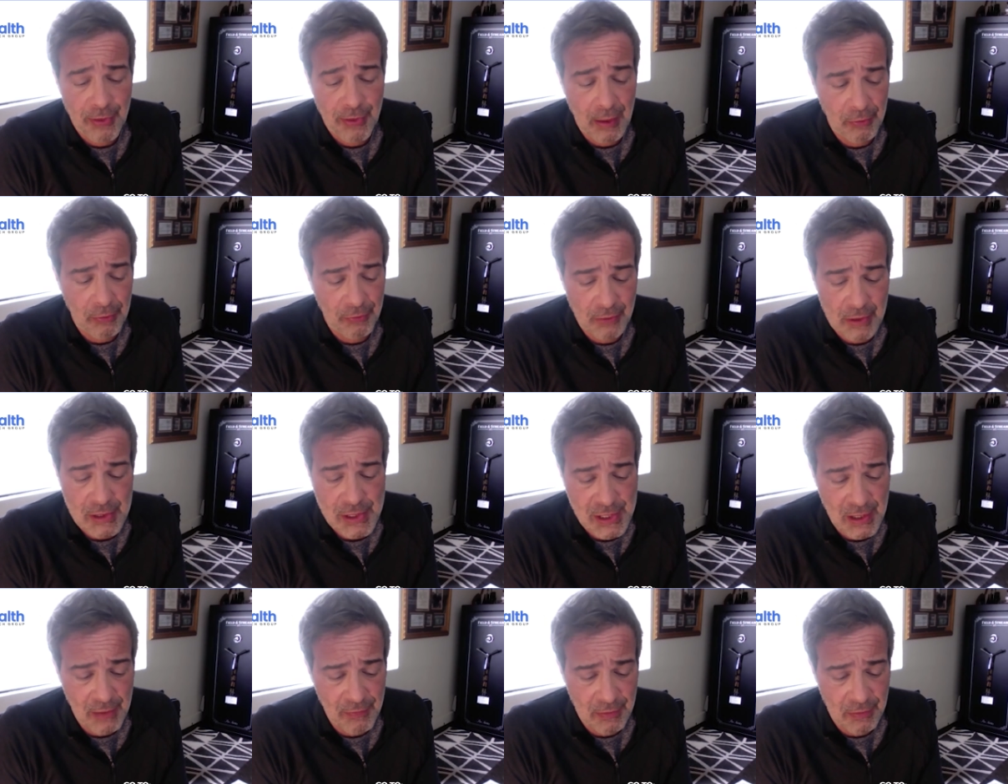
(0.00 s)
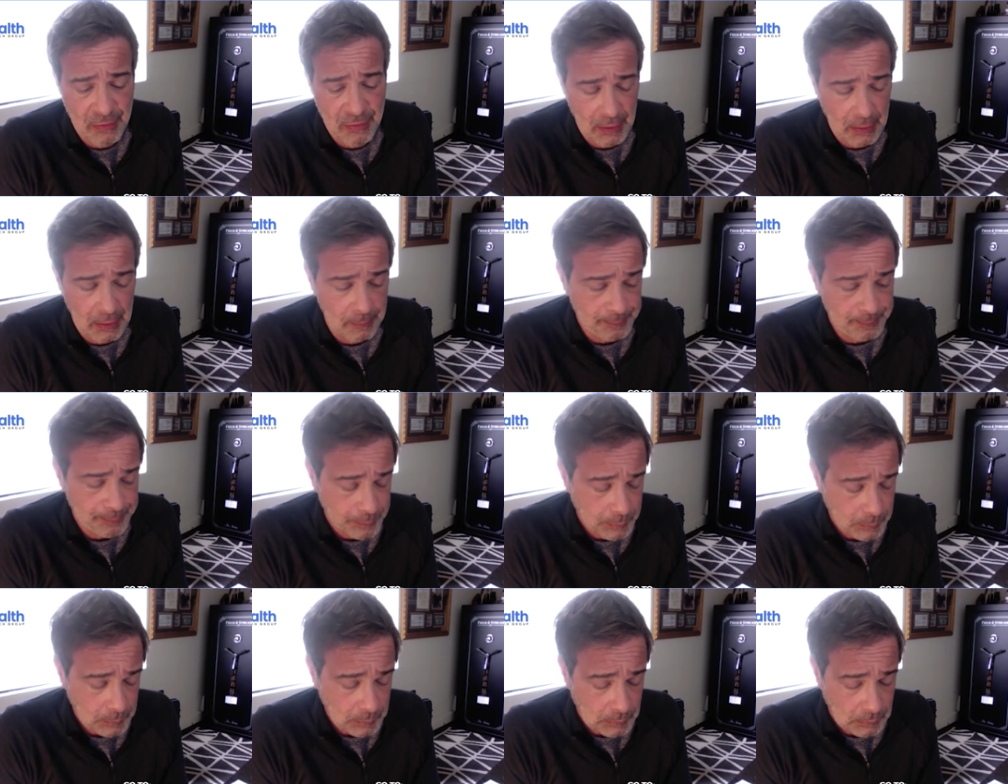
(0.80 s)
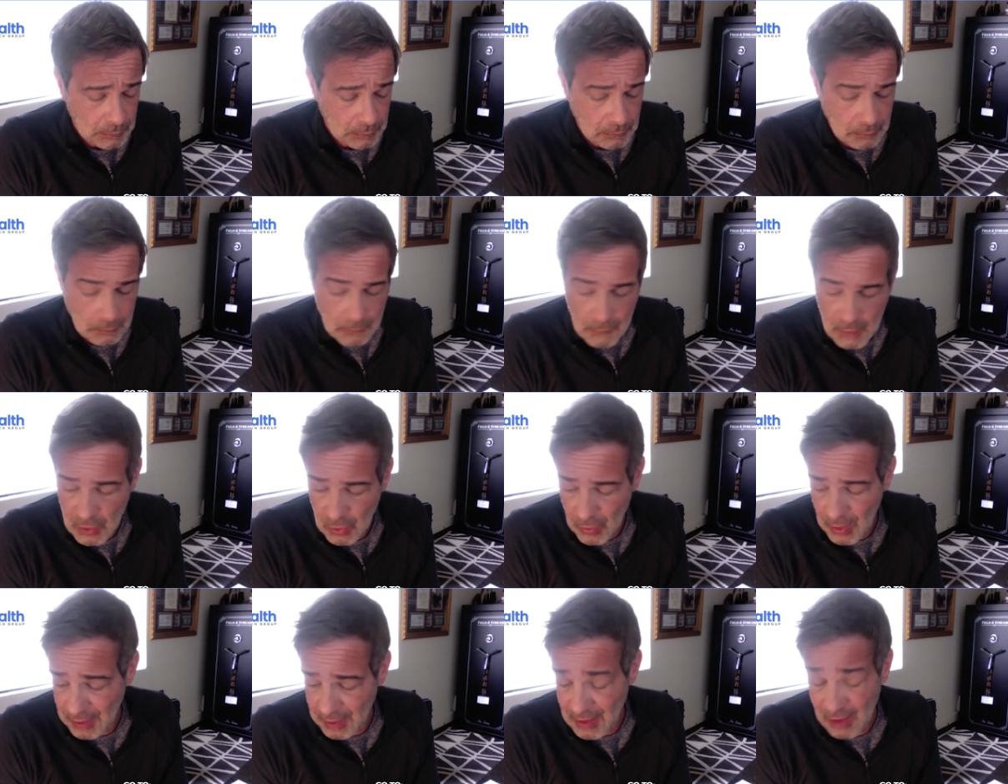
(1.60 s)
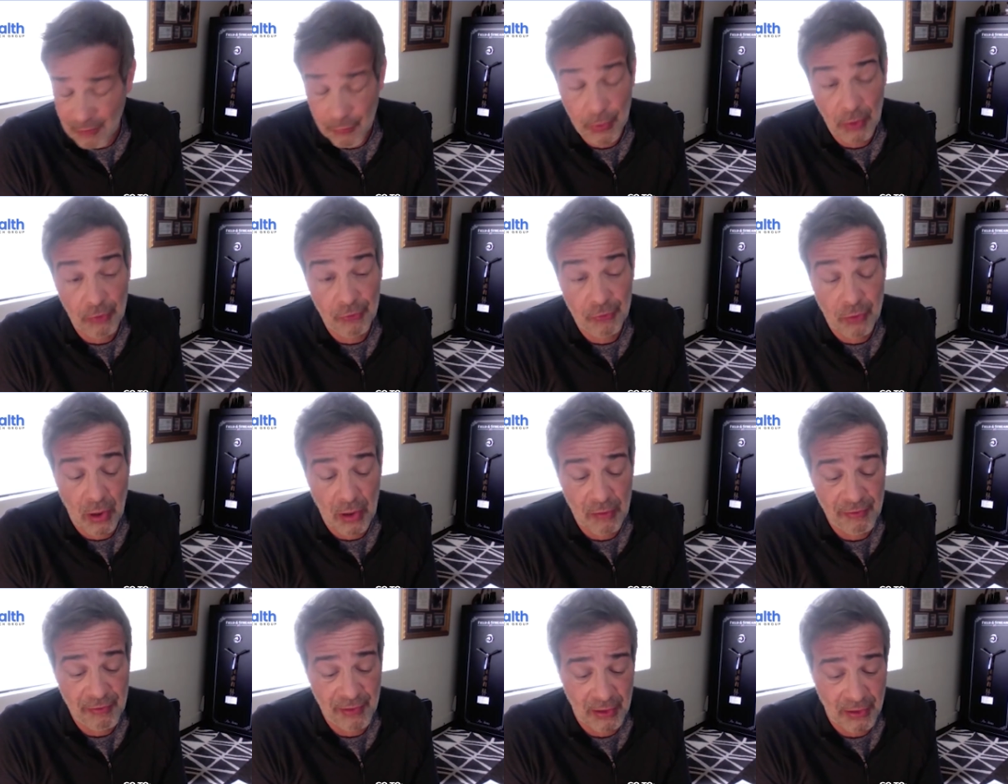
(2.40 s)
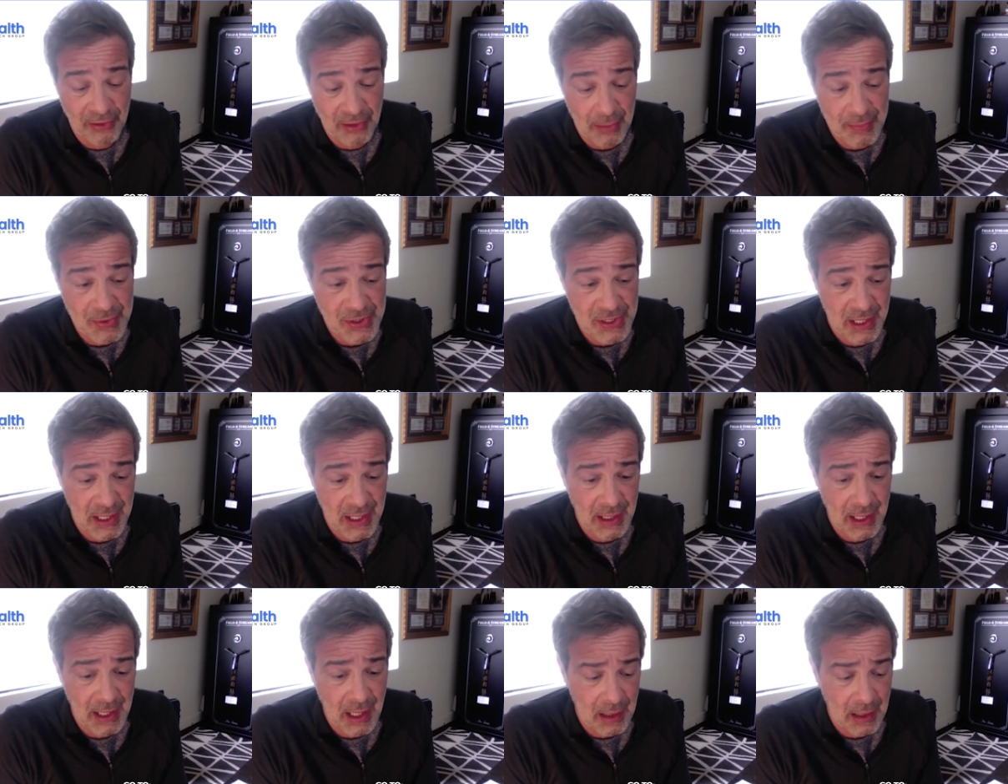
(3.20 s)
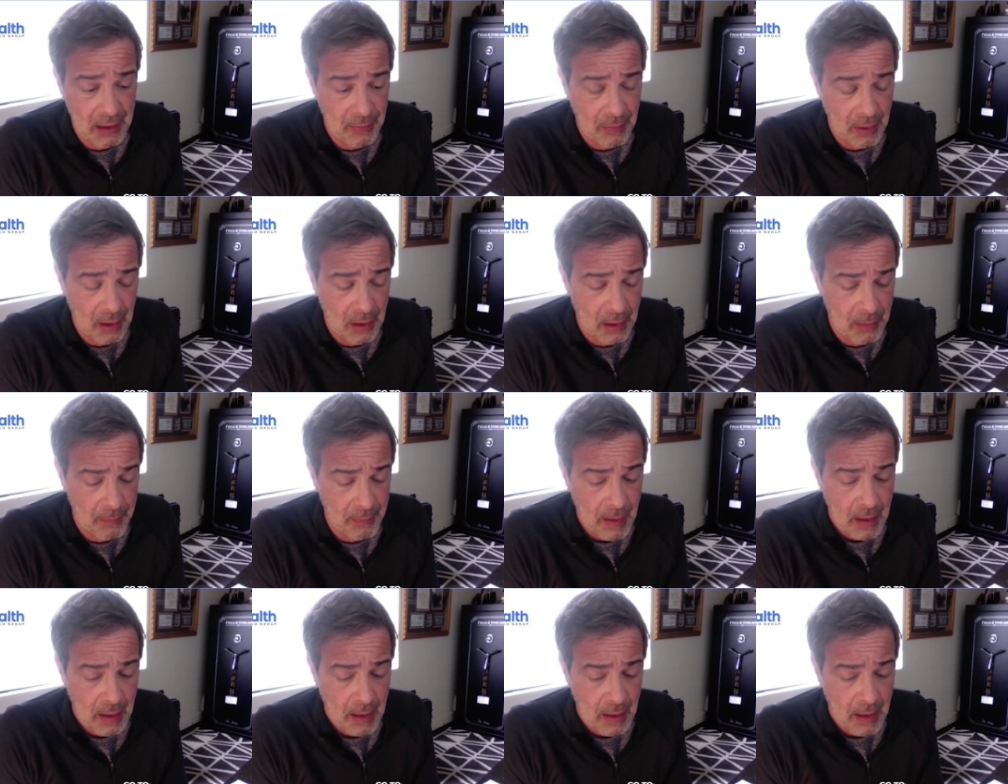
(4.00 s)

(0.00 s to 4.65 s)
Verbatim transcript: 2017, you had to have real strong fingertips to hang on.